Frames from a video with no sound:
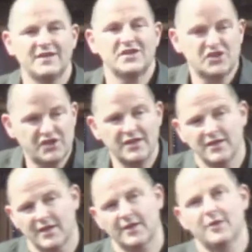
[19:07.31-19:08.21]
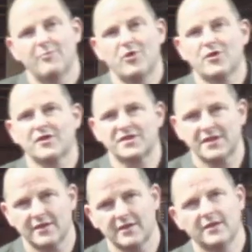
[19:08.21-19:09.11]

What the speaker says: deceit and hypocrisy